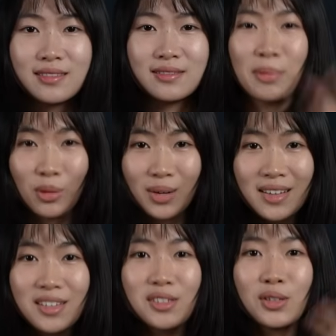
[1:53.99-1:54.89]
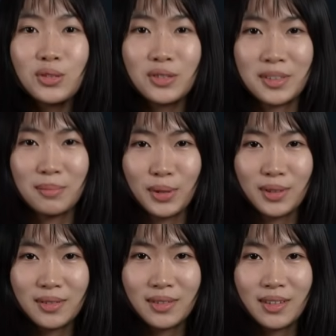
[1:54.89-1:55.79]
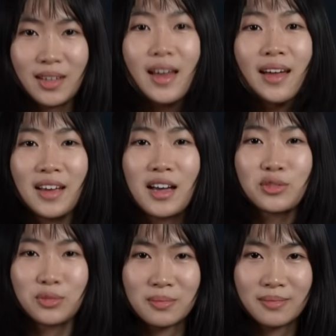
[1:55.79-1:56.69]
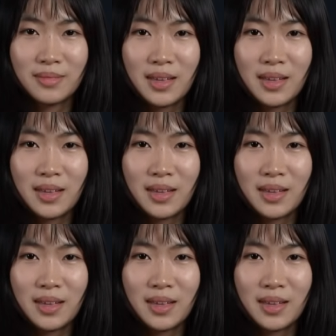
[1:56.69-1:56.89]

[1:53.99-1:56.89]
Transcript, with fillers: Step 3 is also simple, add headroom.